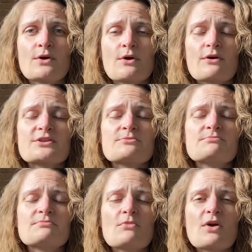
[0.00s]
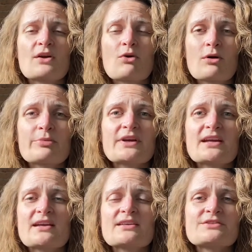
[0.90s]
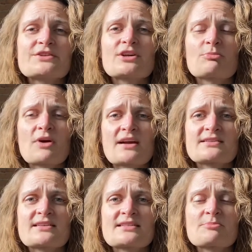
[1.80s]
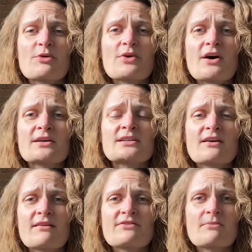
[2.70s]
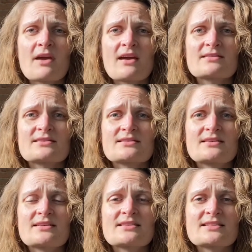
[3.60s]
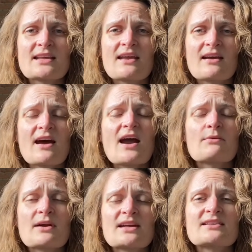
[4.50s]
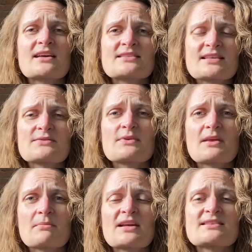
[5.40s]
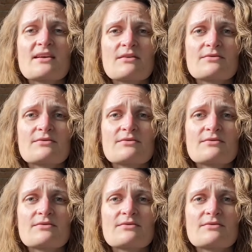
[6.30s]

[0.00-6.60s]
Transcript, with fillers: or to Incorporate it into your practice, both on and off the mat, to say, I recognize this within myself.